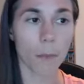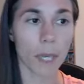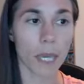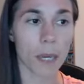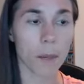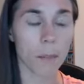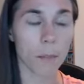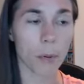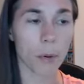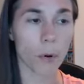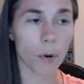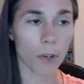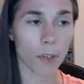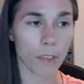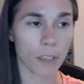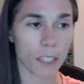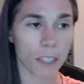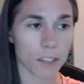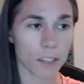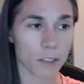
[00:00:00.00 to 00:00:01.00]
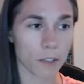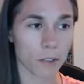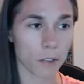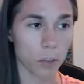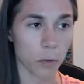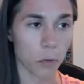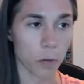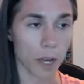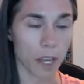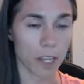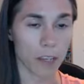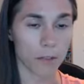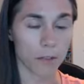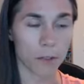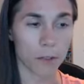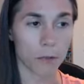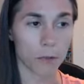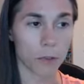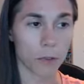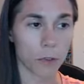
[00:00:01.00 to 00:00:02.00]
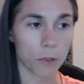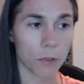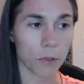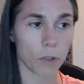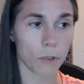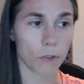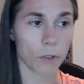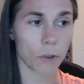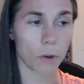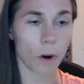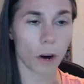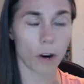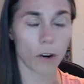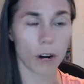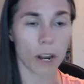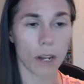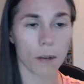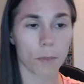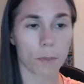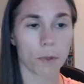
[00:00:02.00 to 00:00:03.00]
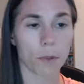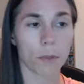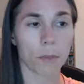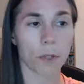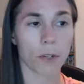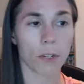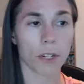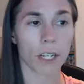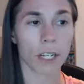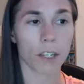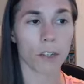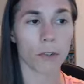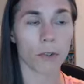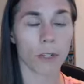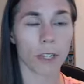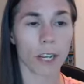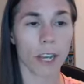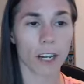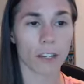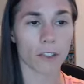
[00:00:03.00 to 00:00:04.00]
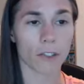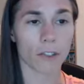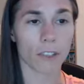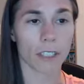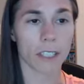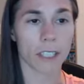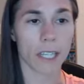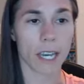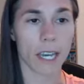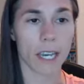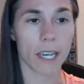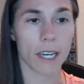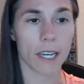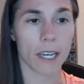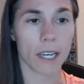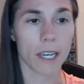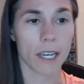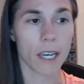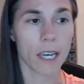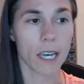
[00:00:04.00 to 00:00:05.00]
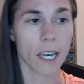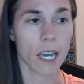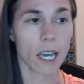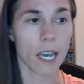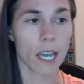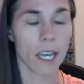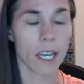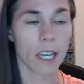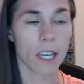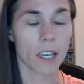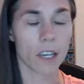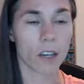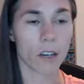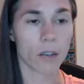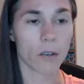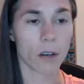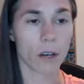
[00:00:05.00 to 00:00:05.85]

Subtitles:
import this. There's a way, if you are on Boom Learning, you can actually take a